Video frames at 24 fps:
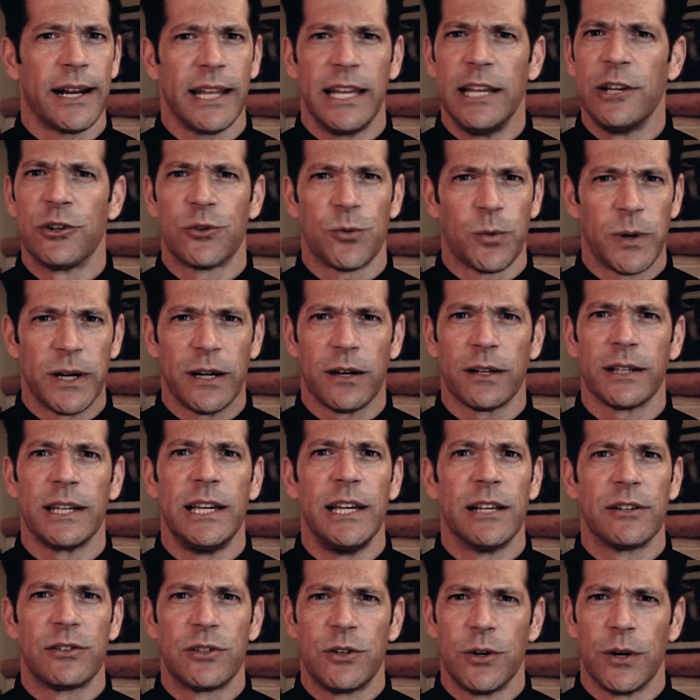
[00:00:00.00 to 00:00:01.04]
He is real. He
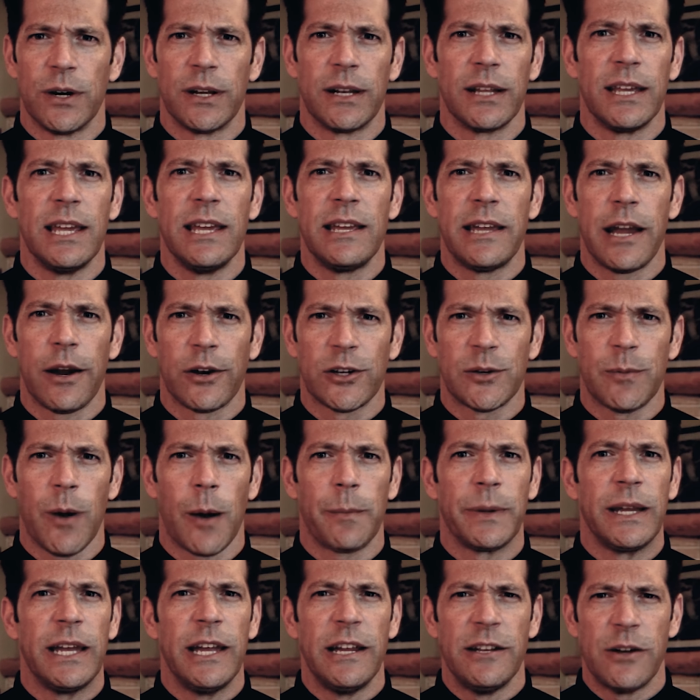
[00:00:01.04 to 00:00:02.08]
is good. He cares about
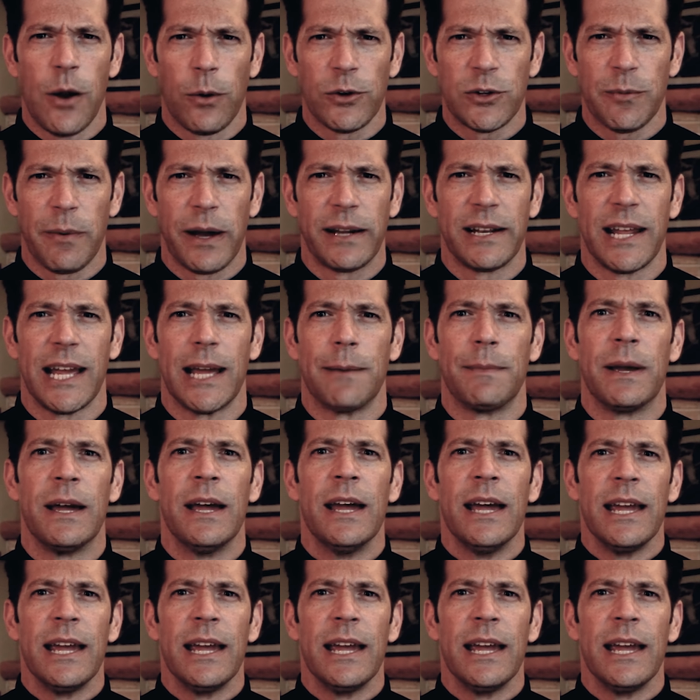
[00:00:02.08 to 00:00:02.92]
me. He knows my name.